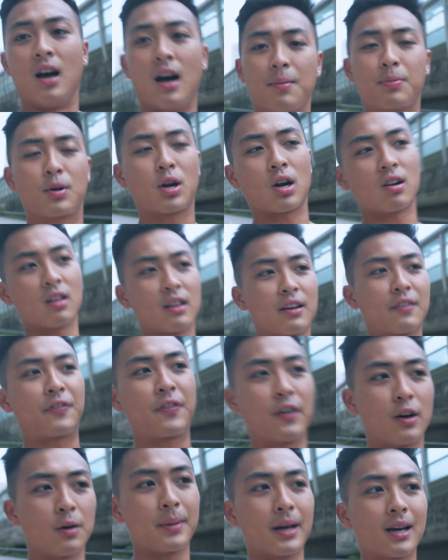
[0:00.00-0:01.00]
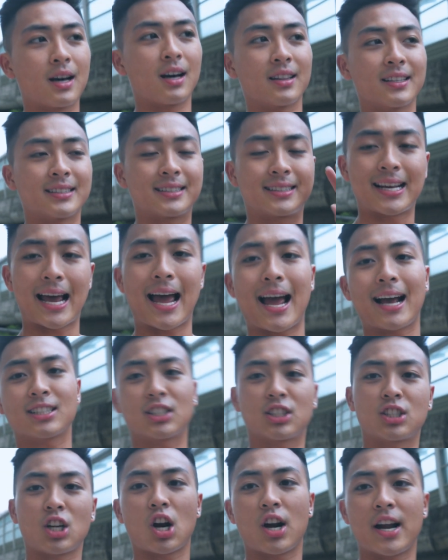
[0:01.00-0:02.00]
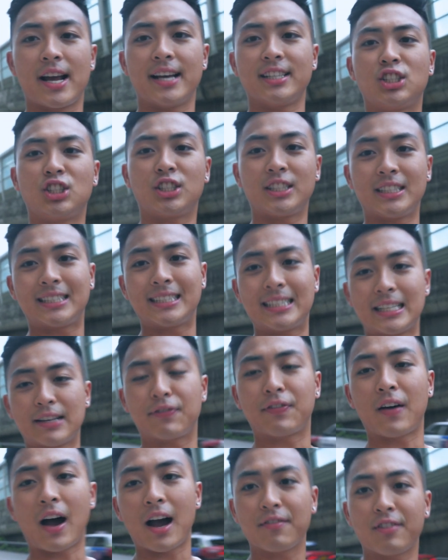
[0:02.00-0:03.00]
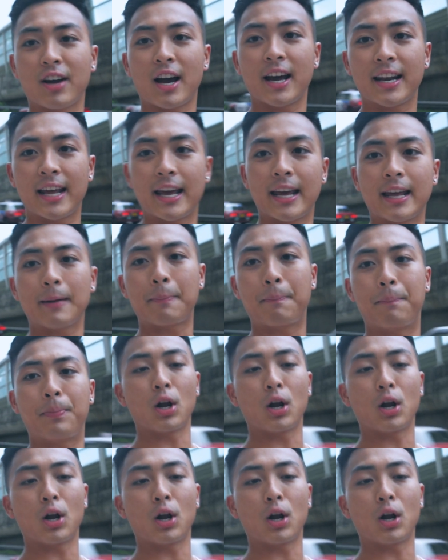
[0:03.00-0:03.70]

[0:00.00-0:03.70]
I'm currently filming on the Takstar SGC 598